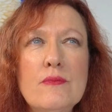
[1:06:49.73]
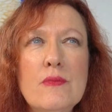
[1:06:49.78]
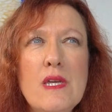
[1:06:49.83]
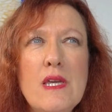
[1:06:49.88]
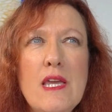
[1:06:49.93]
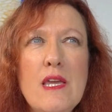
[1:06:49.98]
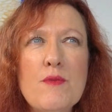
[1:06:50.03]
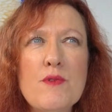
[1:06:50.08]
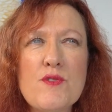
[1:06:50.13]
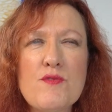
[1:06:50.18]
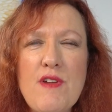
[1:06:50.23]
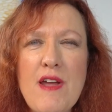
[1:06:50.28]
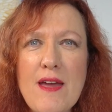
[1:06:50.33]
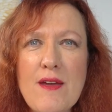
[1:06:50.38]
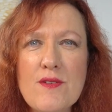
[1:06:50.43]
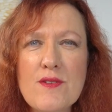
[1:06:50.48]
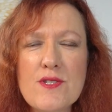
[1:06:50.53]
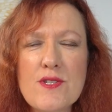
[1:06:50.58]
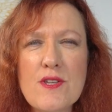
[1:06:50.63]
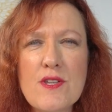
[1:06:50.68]
He was
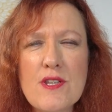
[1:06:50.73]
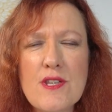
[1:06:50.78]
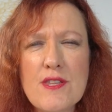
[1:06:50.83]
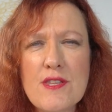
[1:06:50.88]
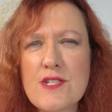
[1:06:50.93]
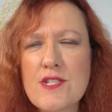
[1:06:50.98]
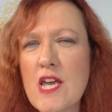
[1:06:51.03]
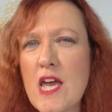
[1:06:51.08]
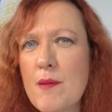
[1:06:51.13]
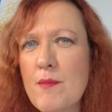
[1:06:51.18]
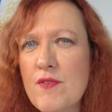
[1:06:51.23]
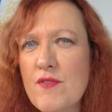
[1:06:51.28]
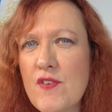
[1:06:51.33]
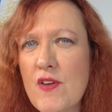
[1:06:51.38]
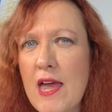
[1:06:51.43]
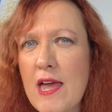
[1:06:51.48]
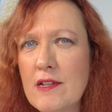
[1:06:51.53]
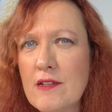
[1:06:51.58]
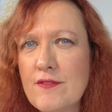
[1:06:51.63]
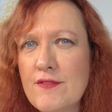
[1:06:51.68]
around at the time of
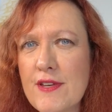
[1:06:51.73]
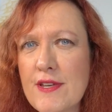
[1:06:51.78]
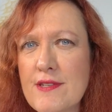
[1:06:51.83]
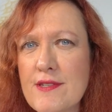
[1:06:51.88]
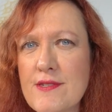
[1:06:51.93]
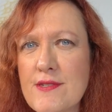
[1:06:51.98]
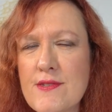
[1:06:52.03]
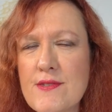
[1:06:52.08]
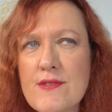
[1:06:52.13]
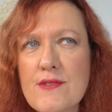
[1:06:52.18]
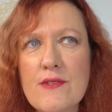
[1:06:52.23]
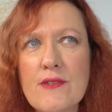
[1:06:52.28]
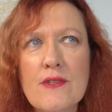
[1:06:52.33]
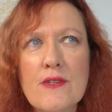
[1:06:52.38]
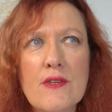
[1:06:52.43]
Elvis,